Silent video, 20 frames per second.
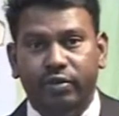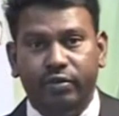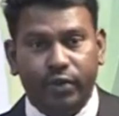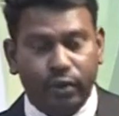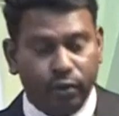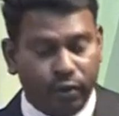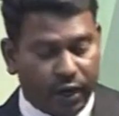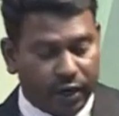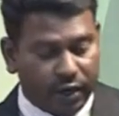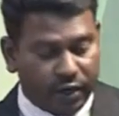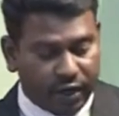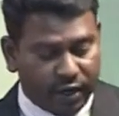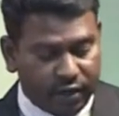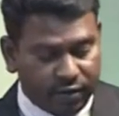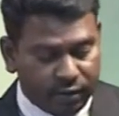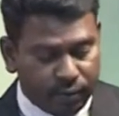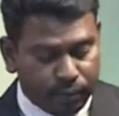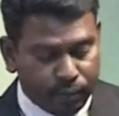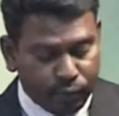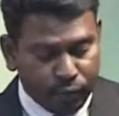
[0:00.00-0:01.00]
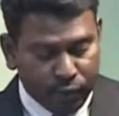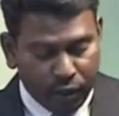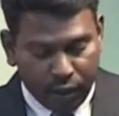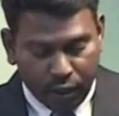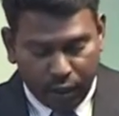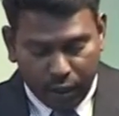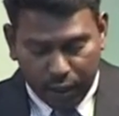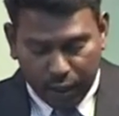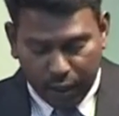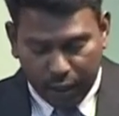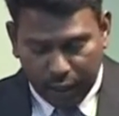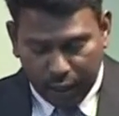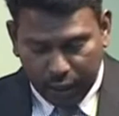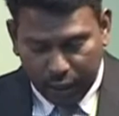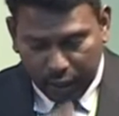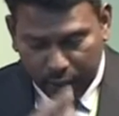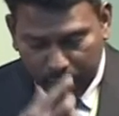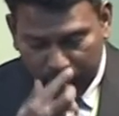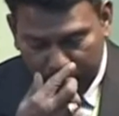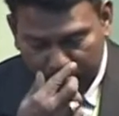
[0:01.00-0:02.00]
a few countries
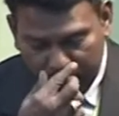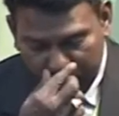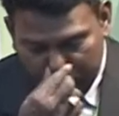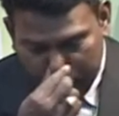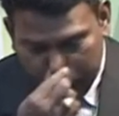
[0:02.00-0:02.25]
to